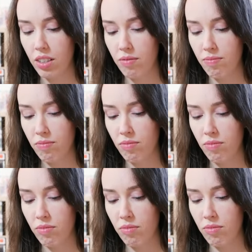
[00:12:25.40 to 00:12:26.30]

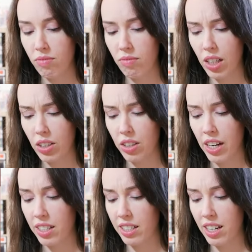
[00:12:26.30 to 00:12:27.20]
Mm, I don't know how
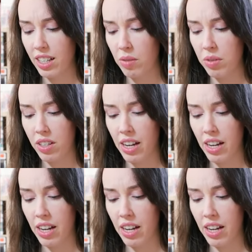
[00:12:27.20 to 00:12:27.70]
to say that one.